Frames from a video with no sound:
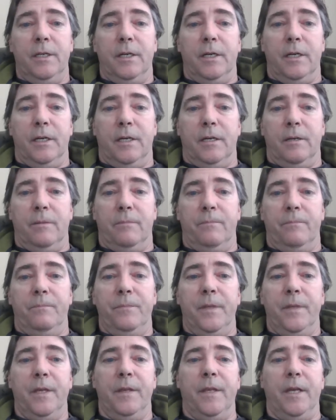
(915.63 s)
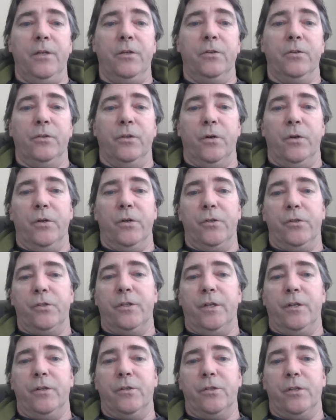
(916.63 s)
And then you'll
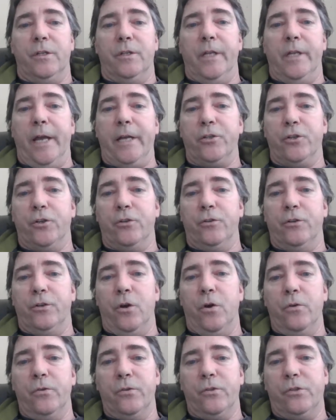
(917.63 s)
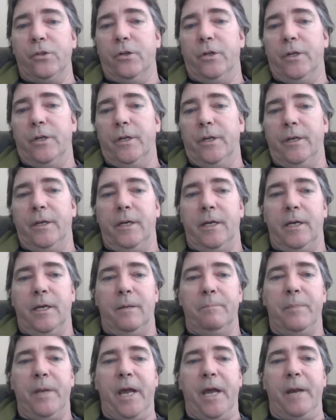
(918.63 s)
notice there's a lecture notes on
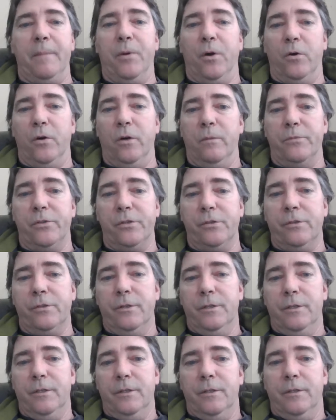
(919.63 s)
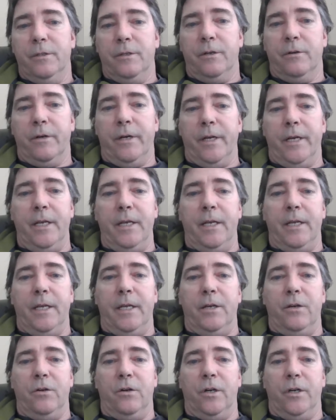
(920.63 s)
bad poems, all right,
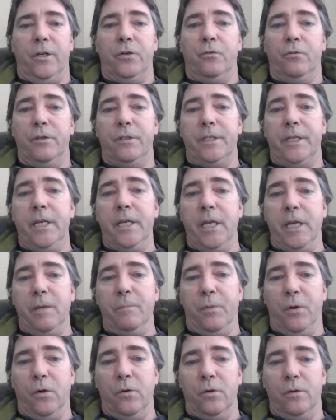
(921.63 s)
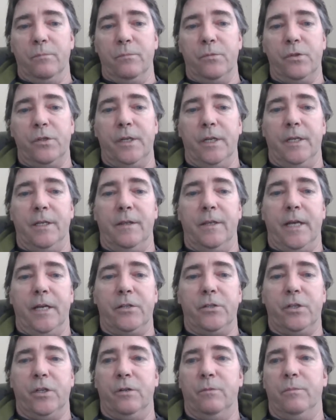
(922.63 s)
and on critiquing poems, and
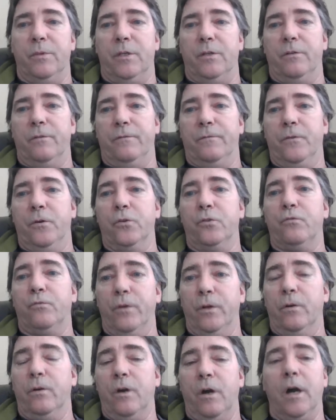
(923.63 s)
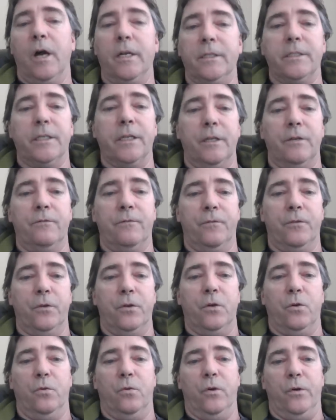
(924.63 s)
that's going to be your first real content for
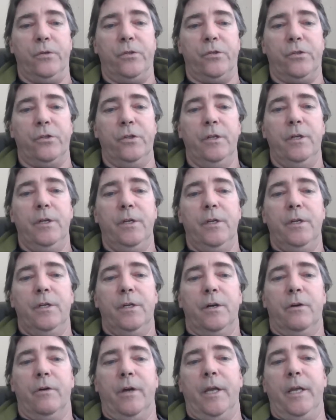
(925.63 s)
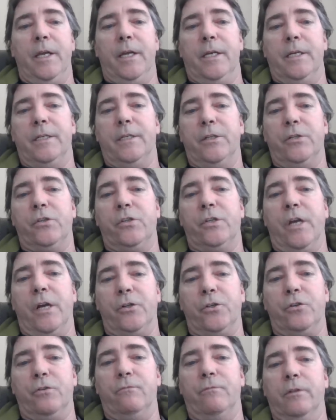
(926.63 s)
the course, all right, and a
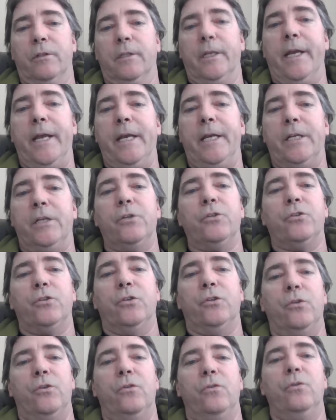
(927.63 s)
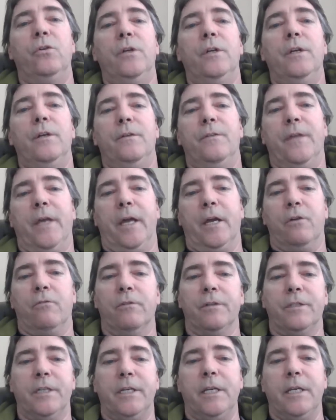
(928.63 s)
discussion related to that
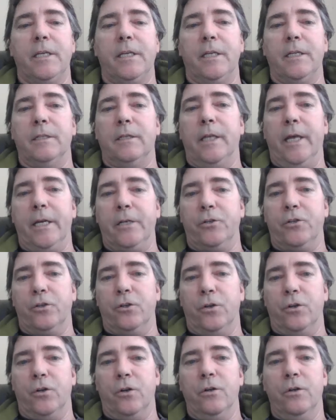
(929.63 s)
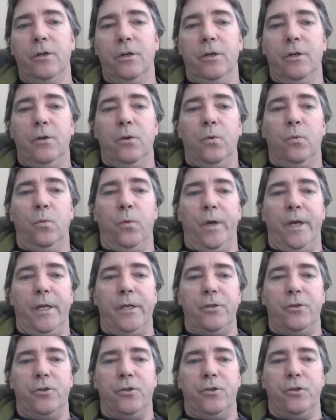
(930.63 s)
critiquing lecture,
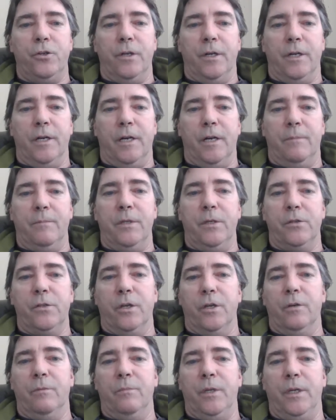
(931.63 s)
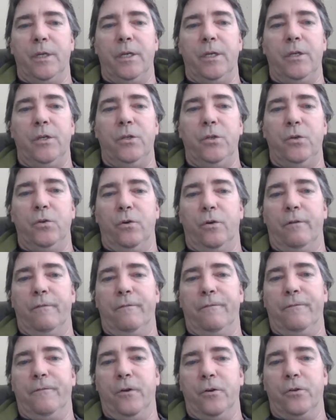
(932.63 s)
which is going to be
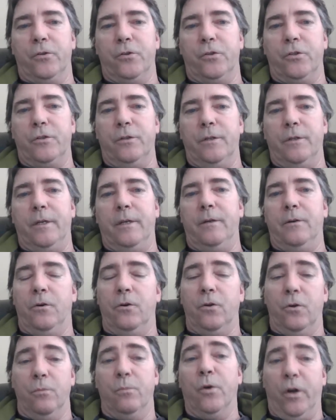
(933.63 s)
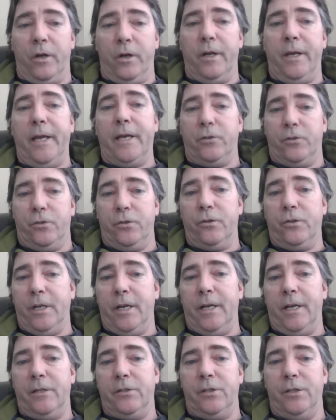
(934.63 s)
your first homework
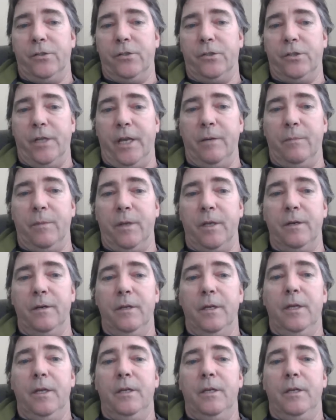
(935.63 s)
exercise assignment.